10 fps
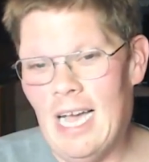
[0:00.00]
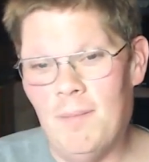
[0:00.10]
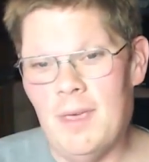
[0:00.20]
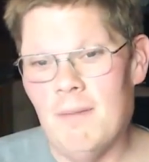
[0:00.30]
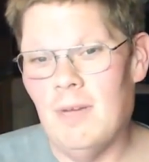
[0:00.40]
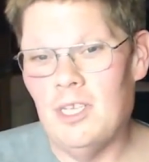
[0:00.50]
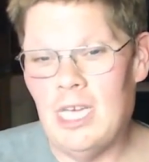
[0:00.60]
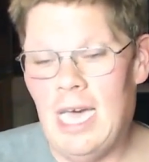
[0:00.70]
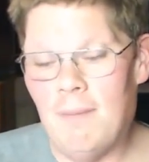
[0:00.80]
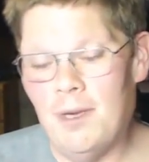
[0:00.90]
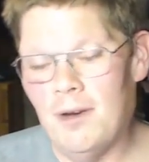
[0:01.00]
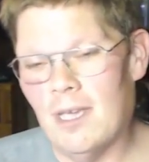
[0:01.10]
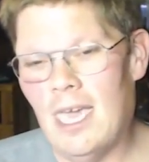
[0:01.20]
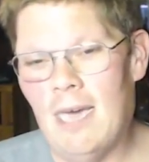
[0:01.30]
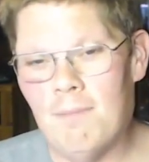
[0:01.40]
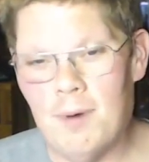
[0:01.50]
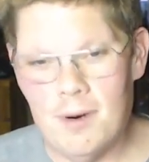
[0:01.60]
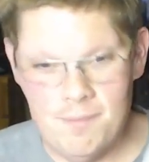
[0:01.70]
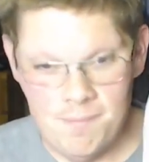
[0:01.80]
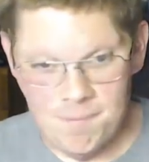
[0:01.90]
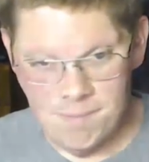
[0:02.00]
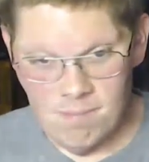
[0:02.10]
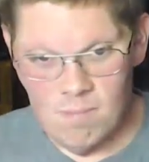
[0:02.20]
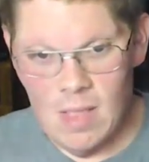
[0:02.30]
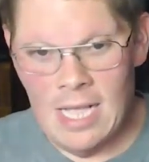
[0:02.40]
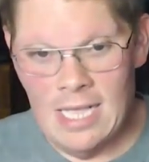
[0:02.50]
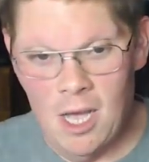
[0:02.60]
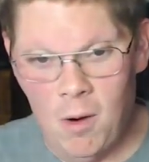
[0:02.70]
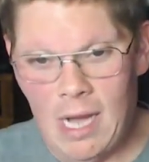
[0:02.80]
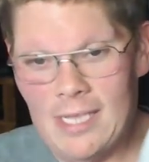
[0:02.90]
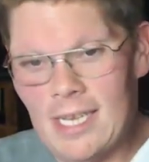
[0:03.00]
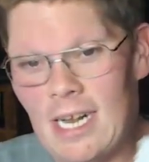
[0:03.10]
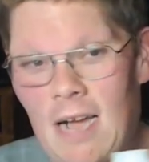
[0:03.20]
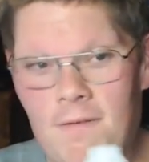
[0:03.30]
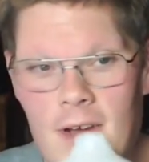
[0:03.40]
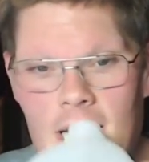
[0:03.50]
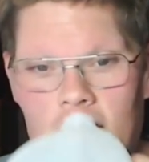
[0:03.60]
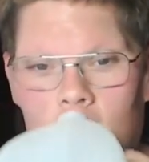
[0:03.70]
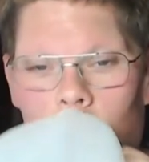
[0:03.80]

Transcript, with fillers: I'll be a much happier camper. Yo, I did not forget the